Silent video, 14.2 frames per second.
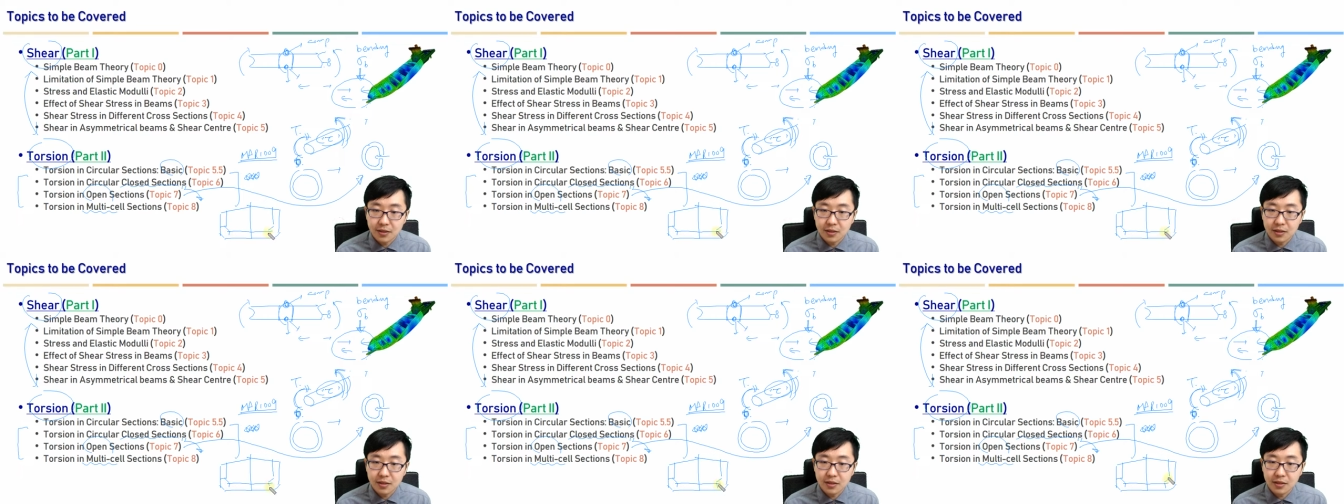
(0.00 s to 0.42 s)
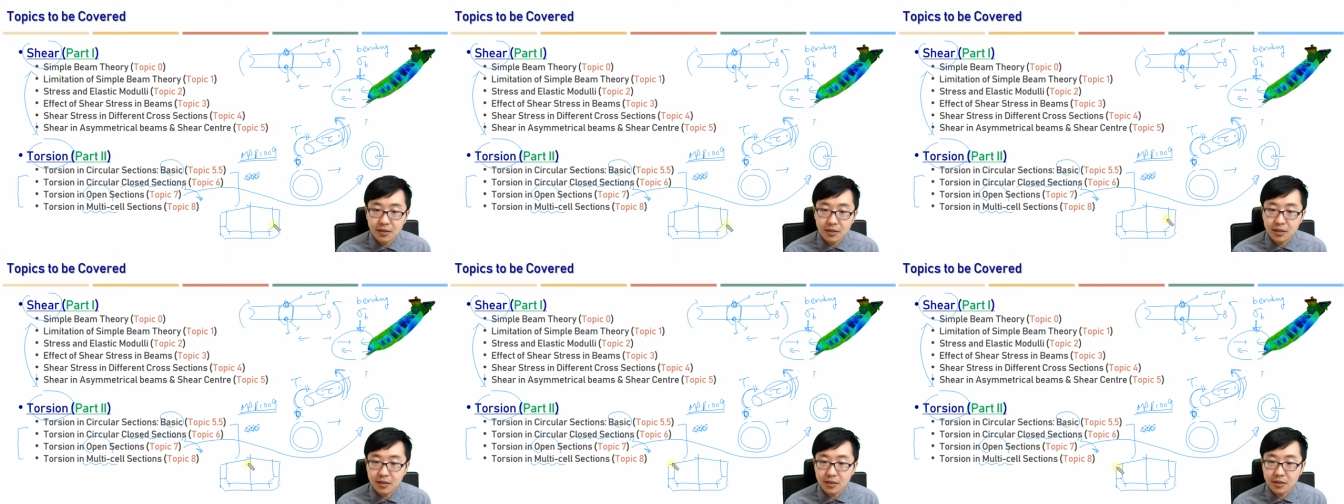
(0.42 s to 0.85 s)
and
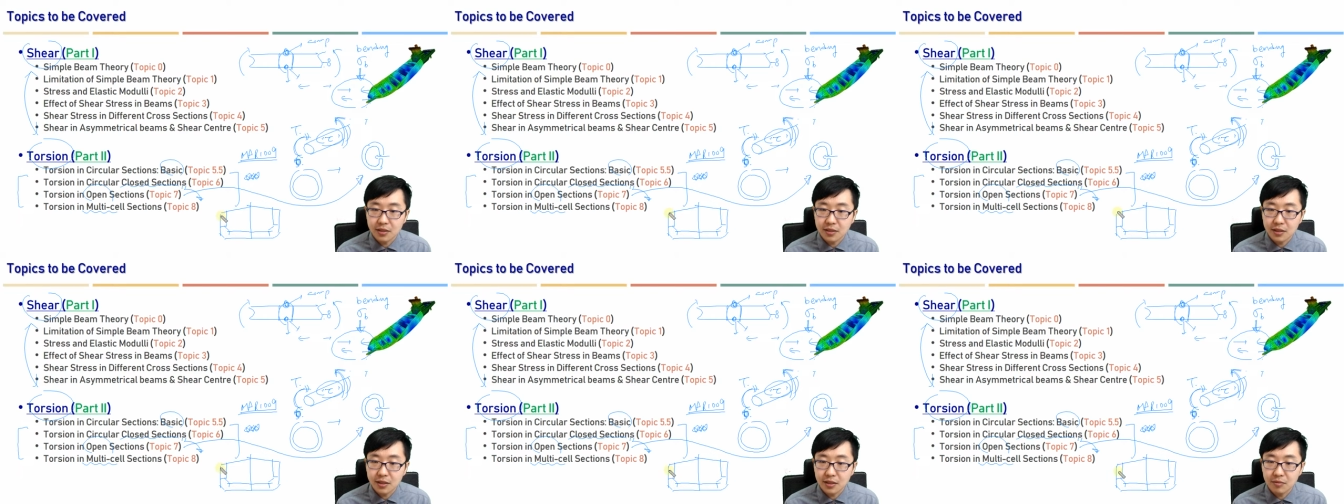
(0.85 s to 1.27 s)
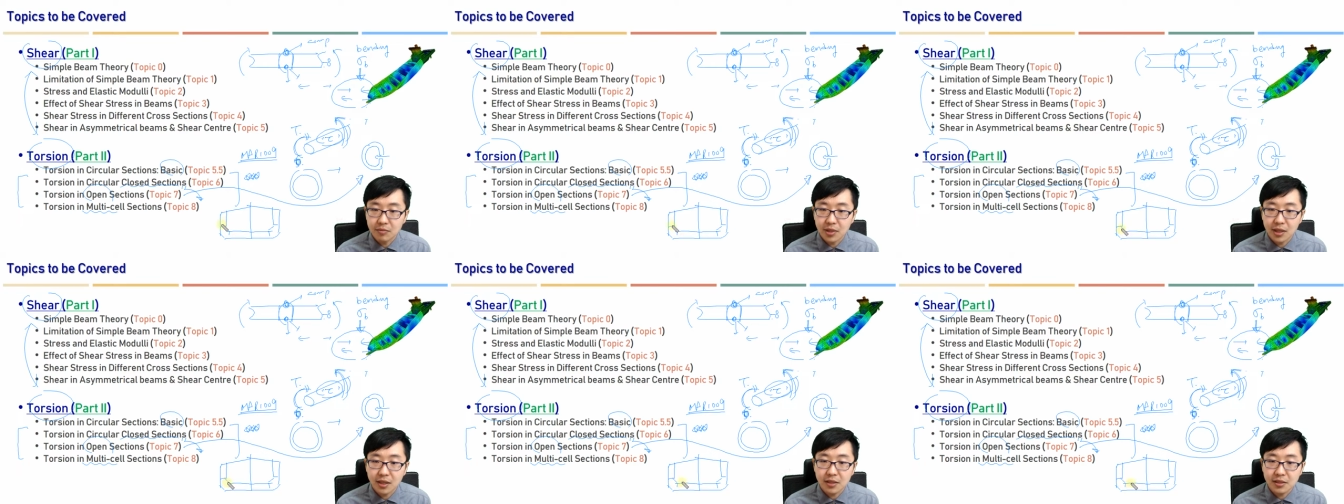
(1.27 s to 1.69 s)
this is
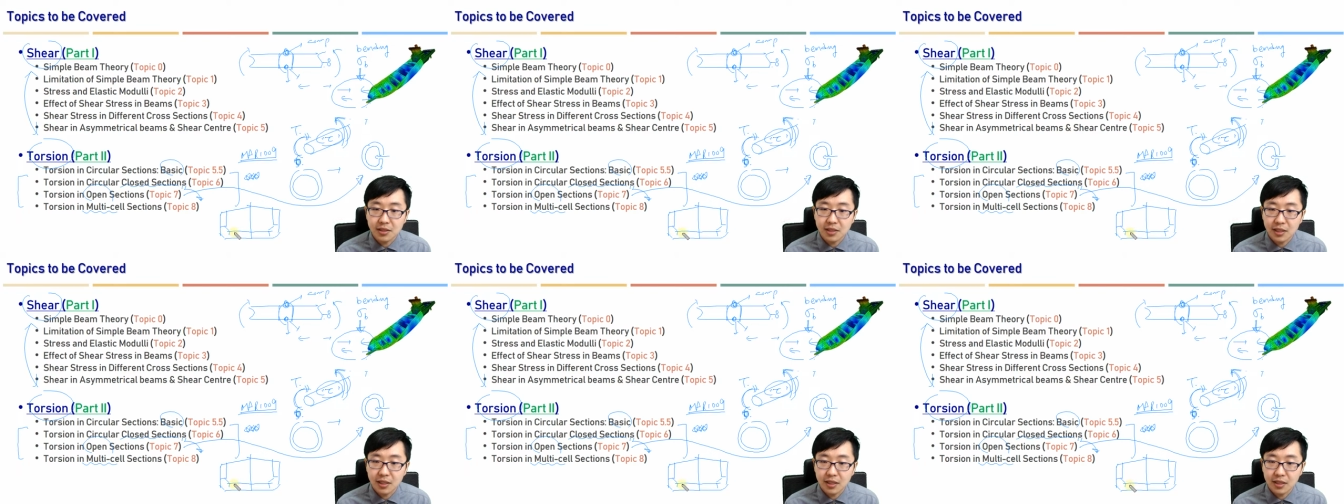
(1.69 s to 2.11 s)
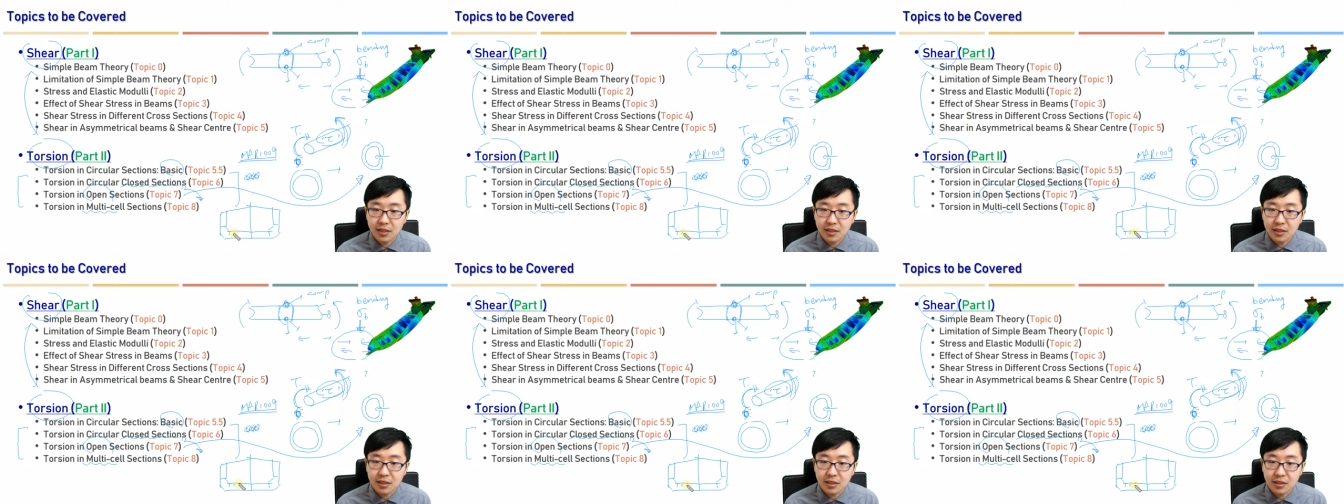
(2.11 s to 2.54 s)
ballast
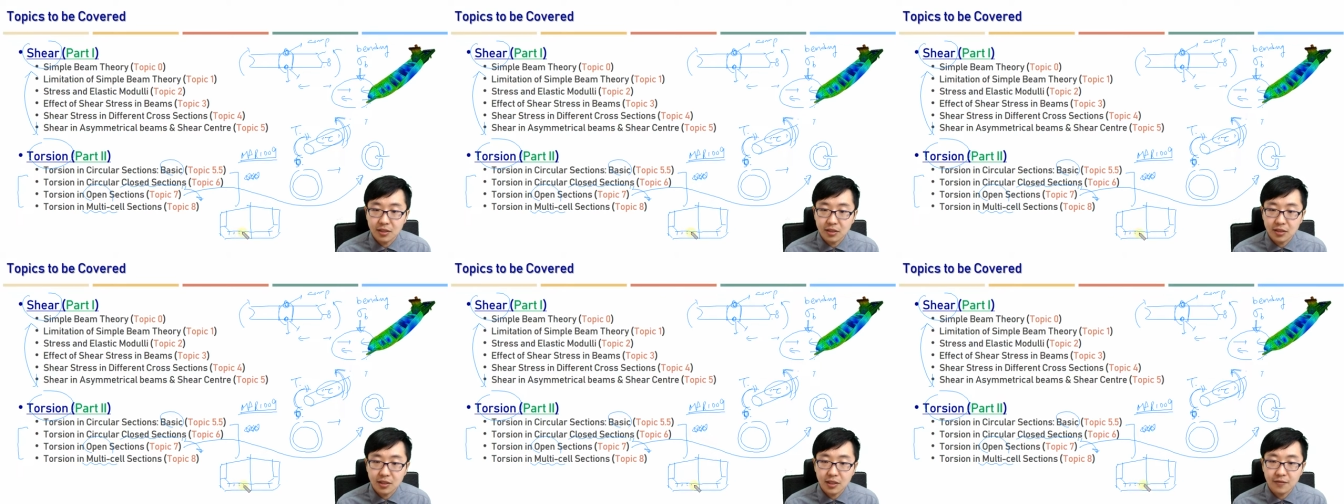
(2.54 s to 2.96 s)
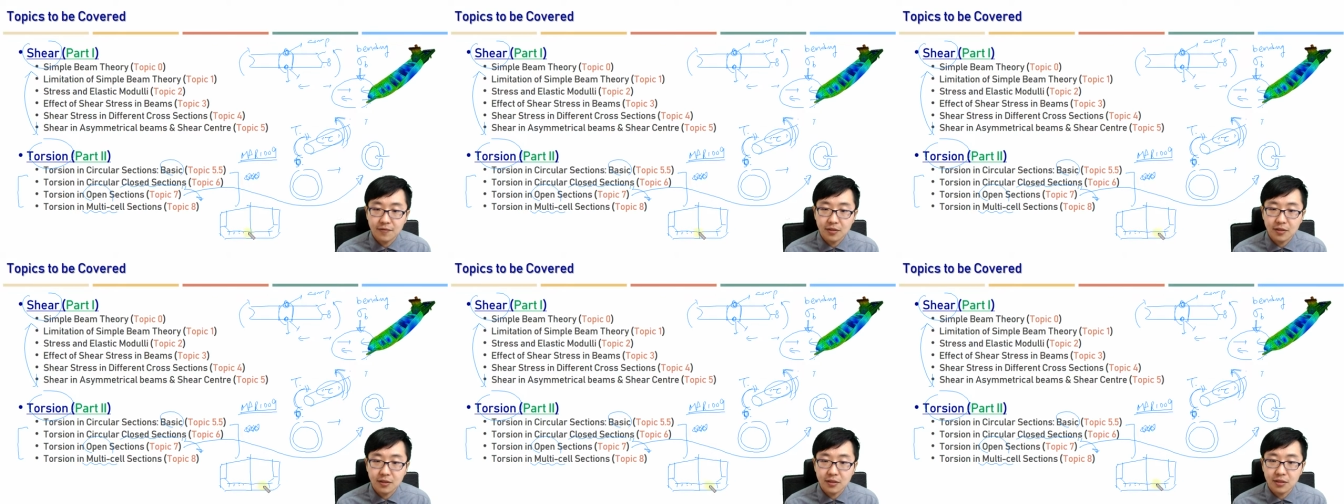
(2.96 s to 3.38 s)
tank. The
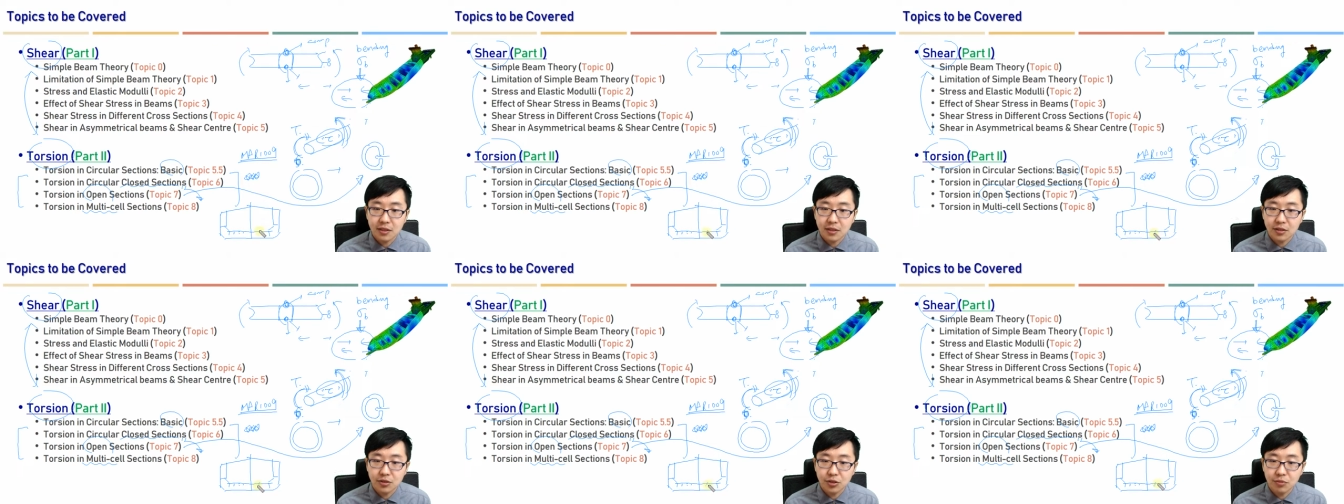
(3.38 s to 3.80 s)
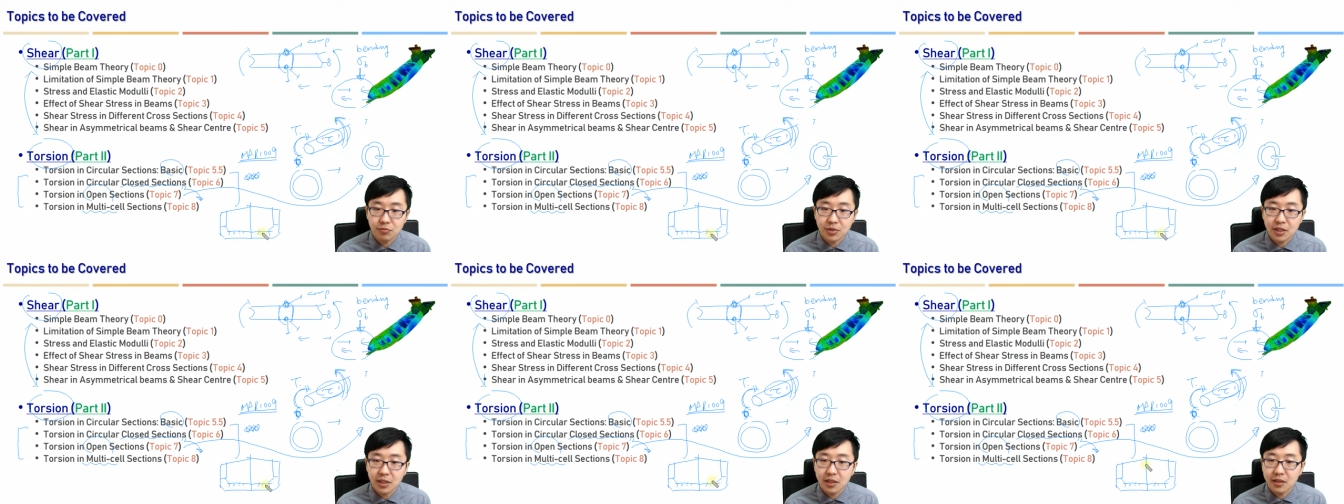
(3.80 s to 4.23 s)
steepness should be
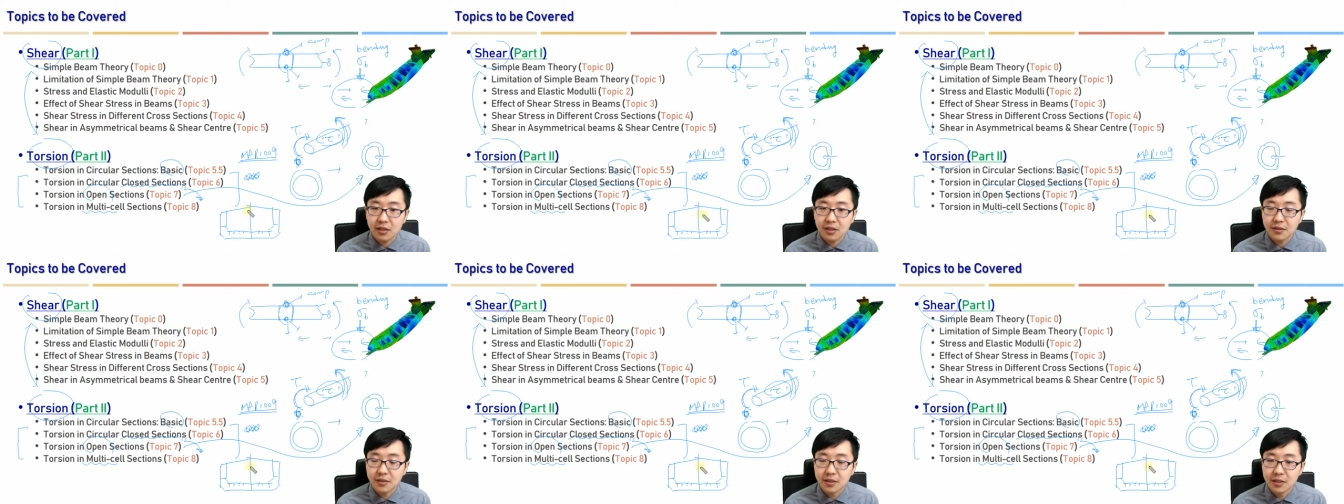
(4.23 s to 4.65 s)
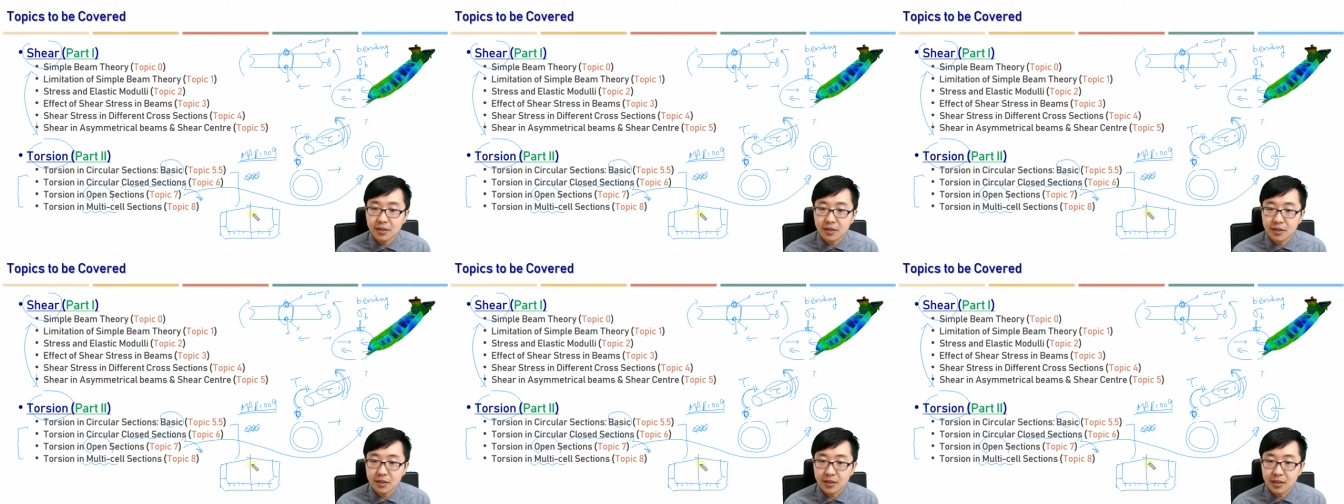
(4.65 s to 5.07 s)
there,
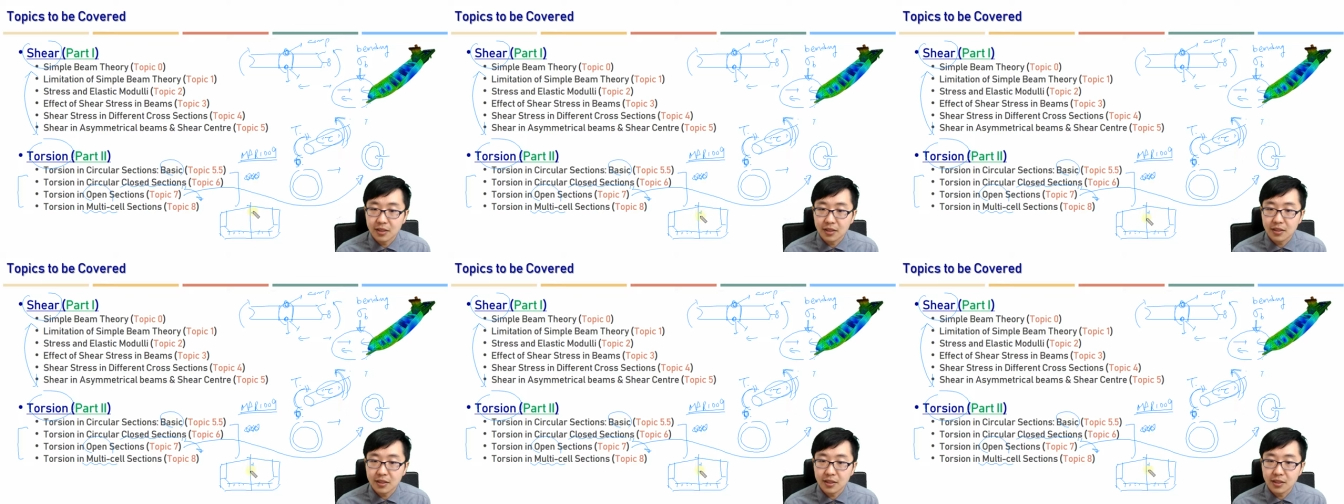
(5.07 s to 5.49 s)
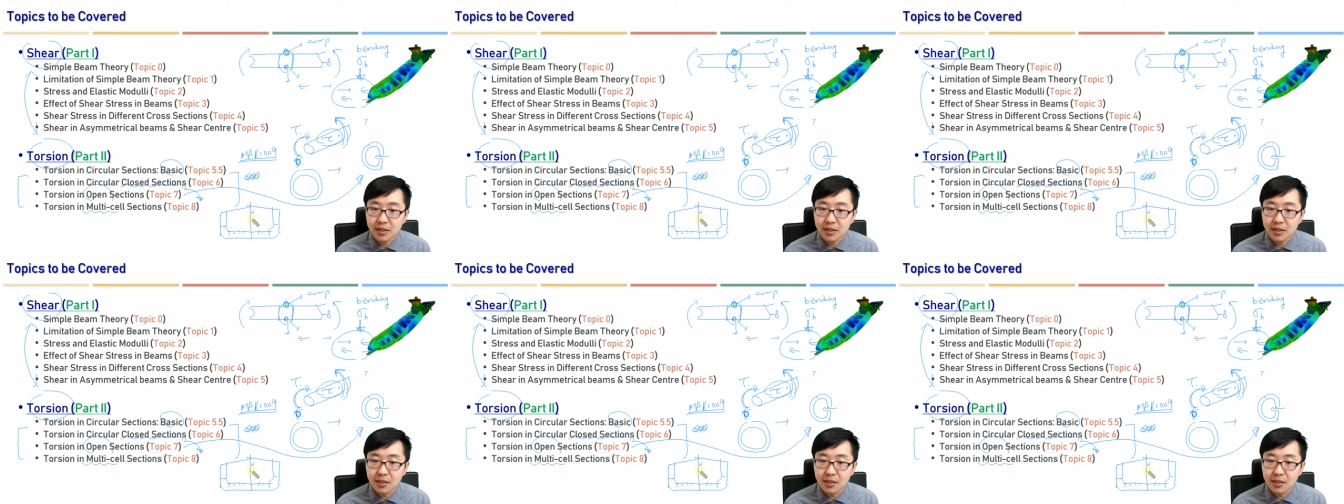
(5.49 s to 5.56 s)
and